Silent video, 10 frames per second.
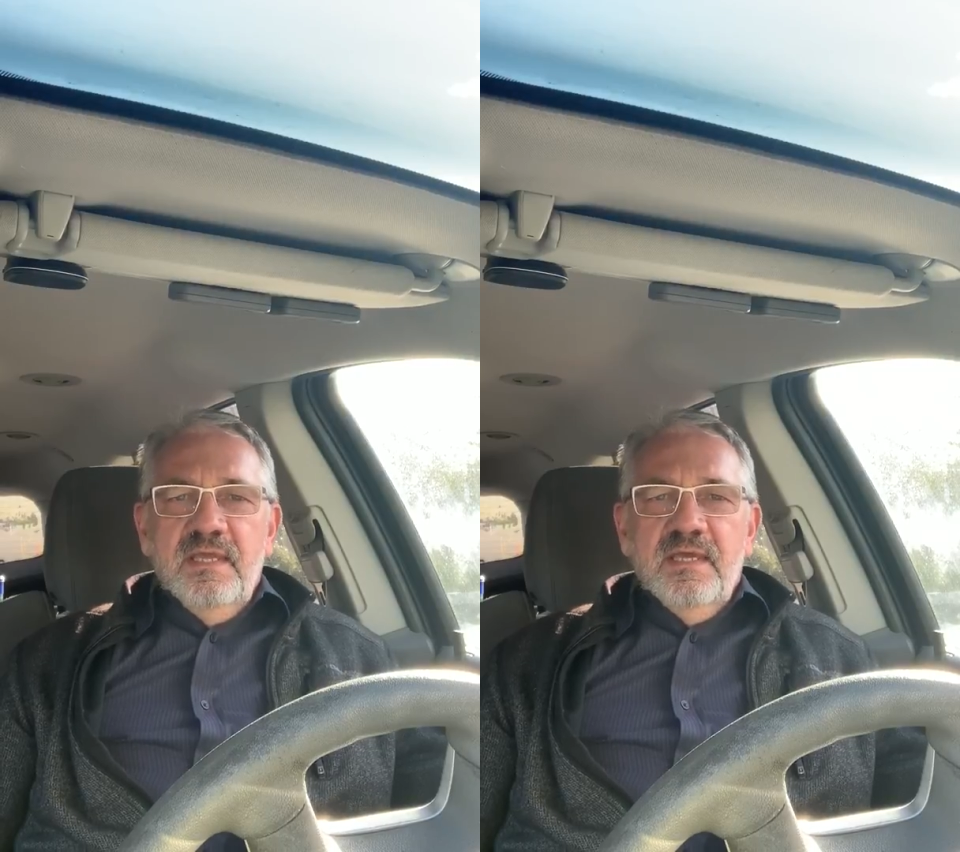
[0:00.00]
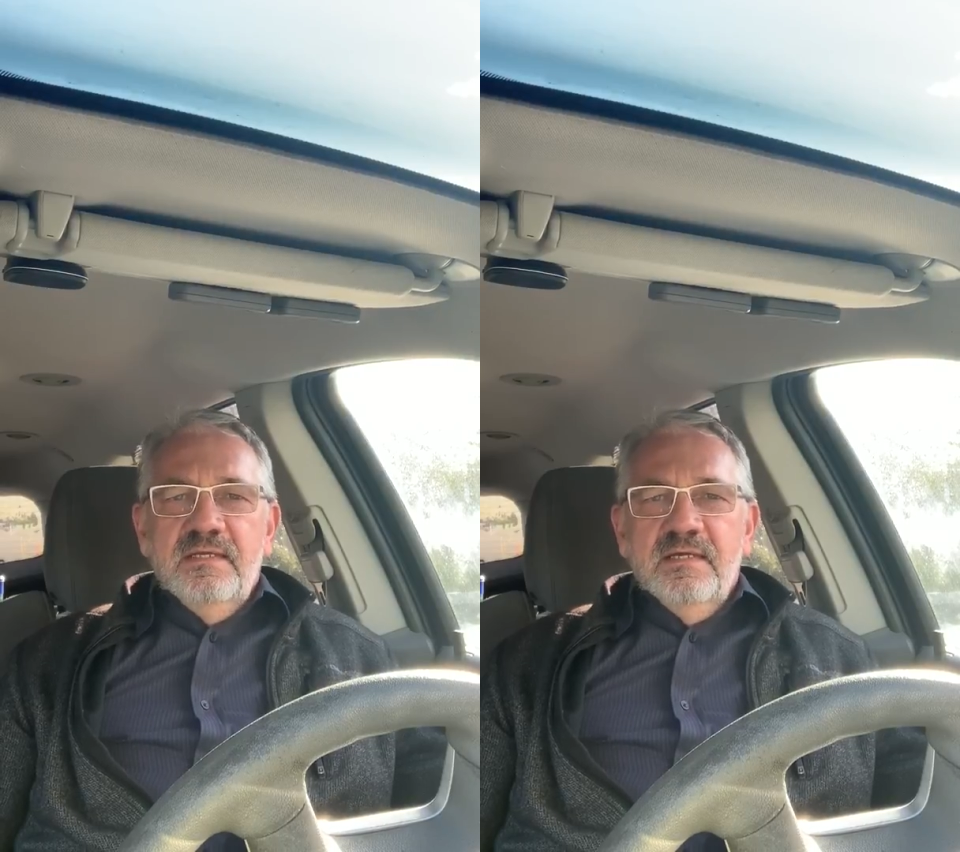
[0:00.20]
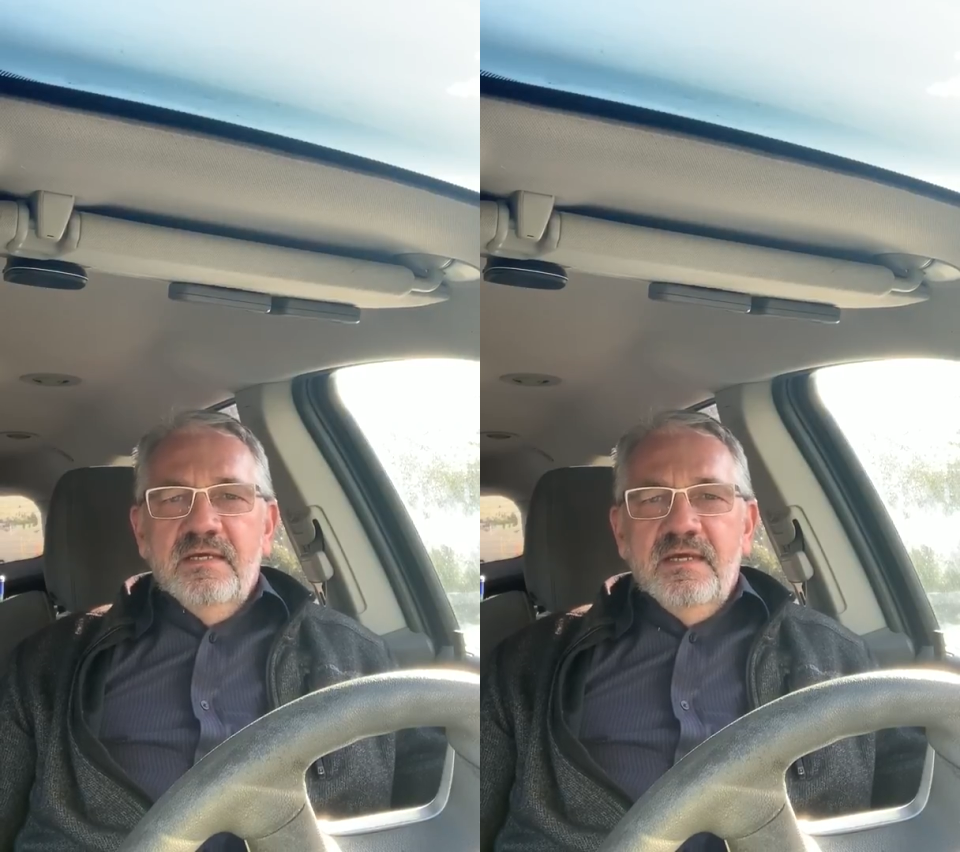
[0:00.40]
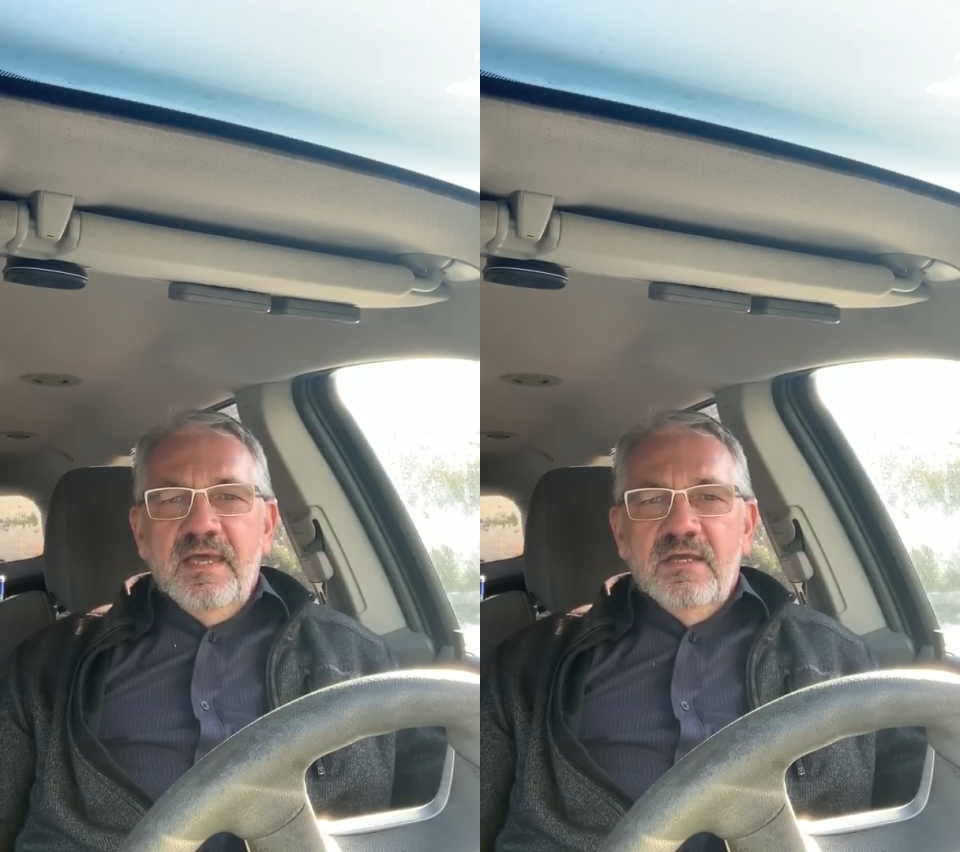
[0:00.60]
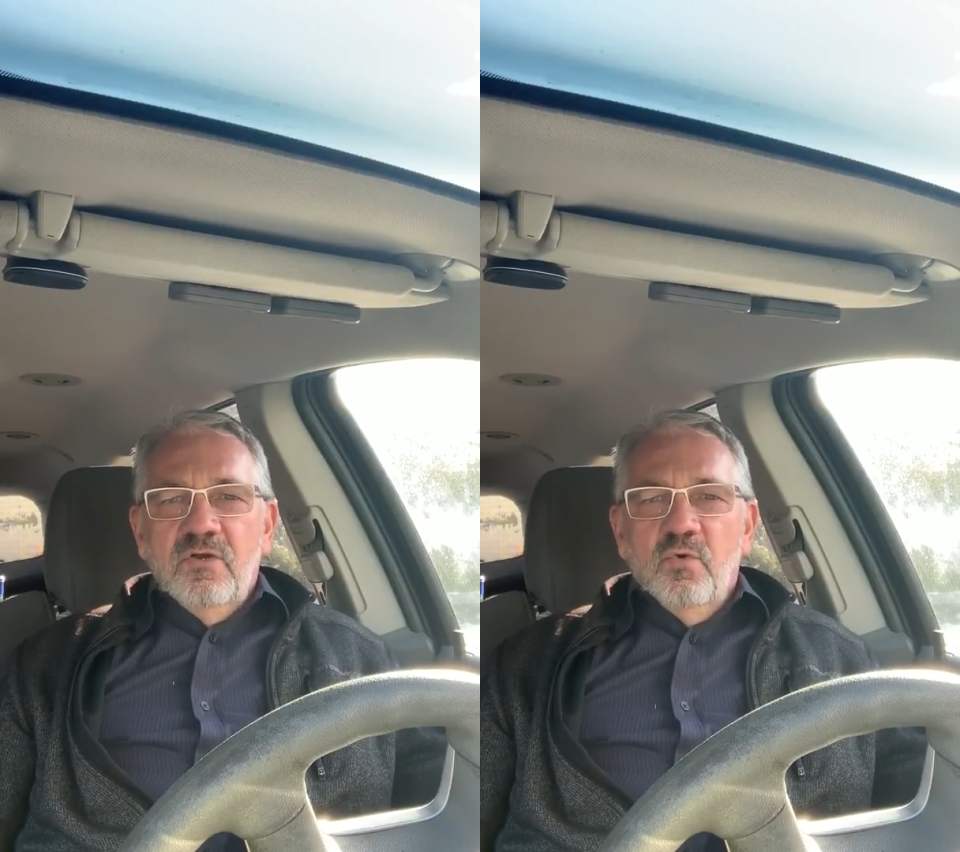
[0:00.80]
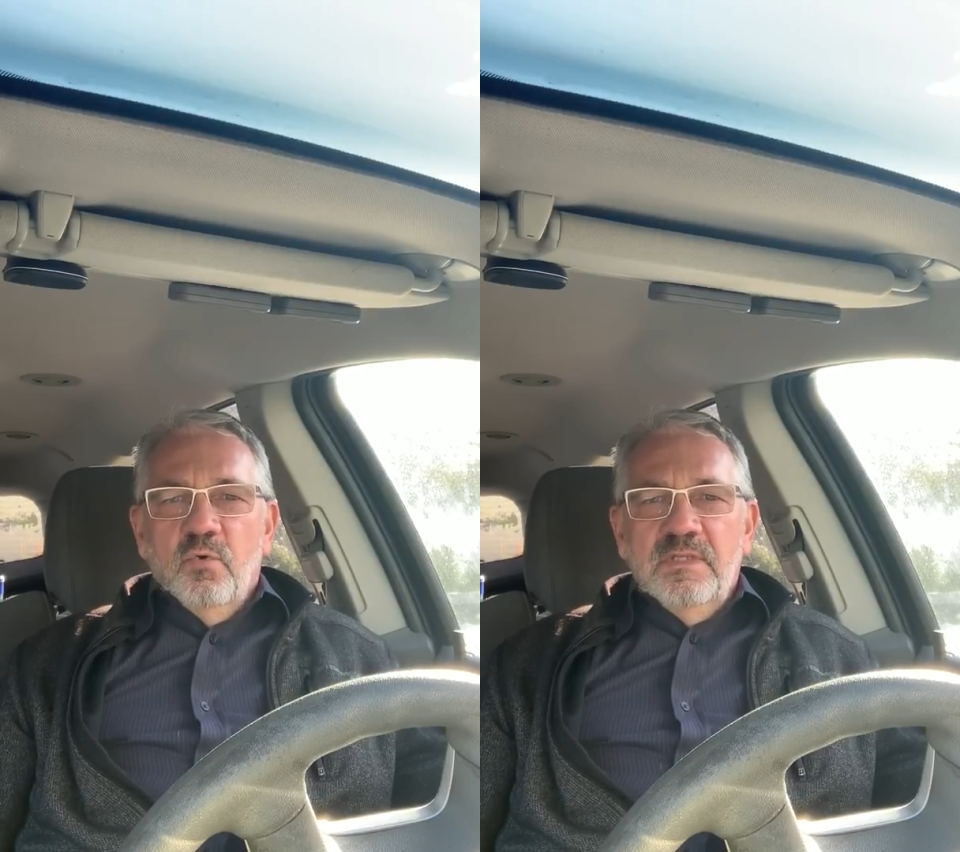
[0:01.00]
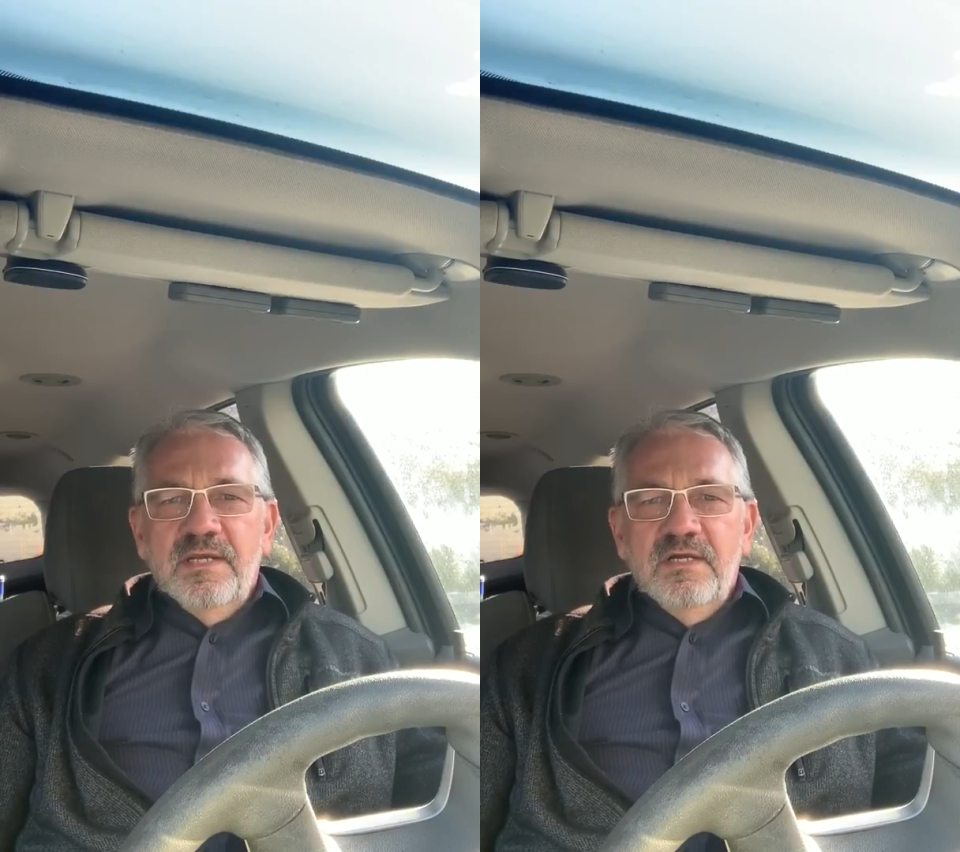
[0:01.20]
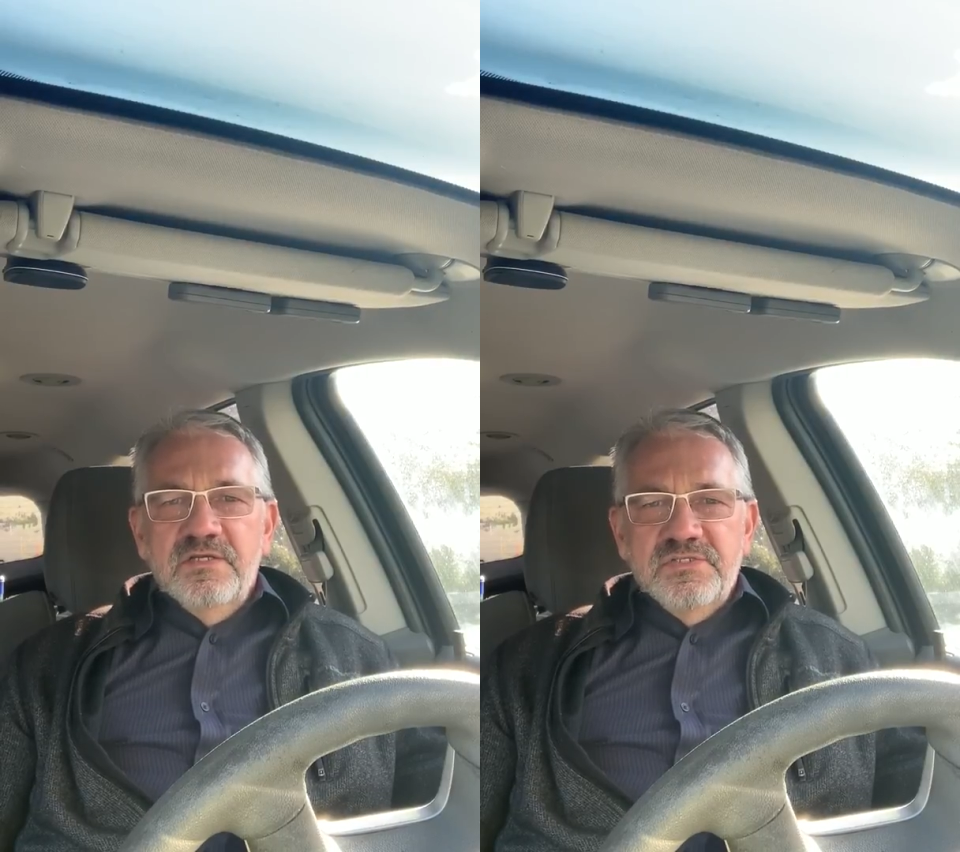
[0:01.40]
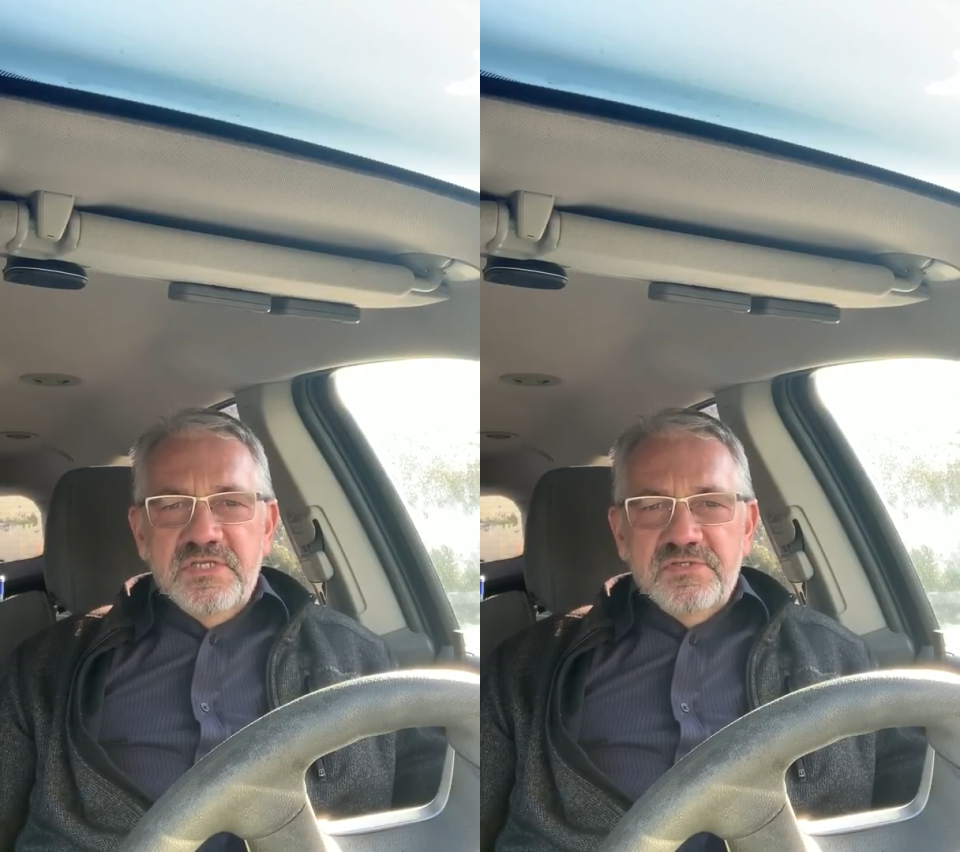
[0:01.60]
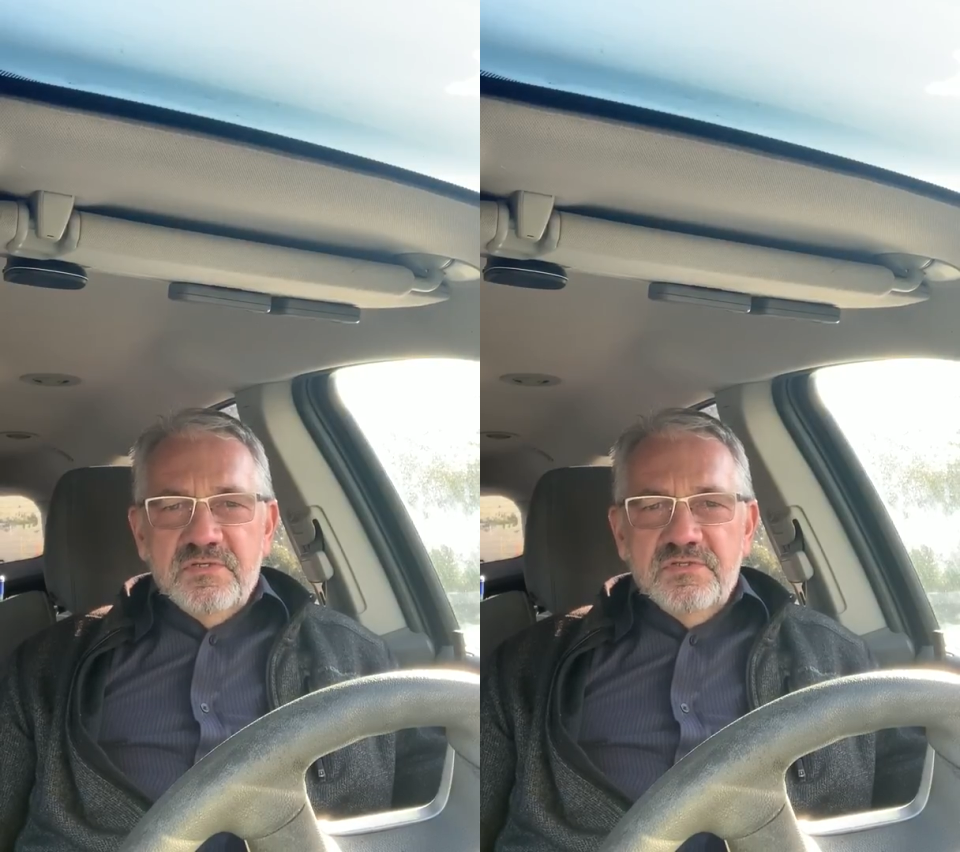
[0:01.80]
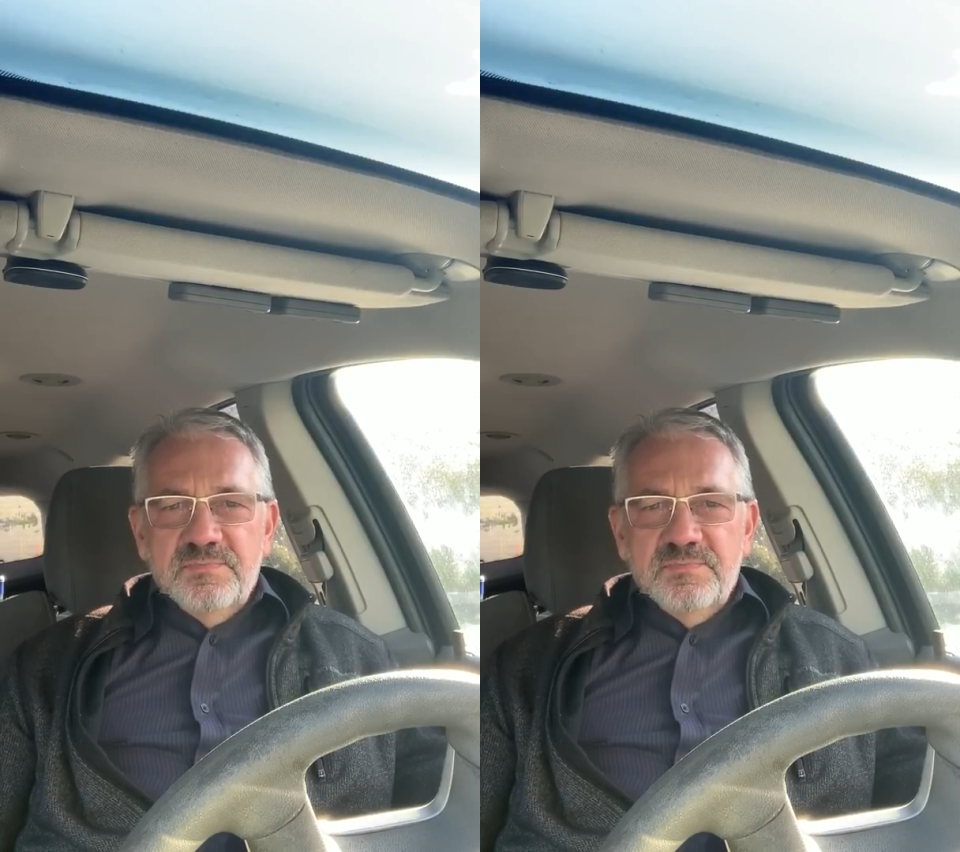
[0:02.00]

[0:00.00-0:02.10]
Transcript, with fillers: and uh, had a goal and an assist on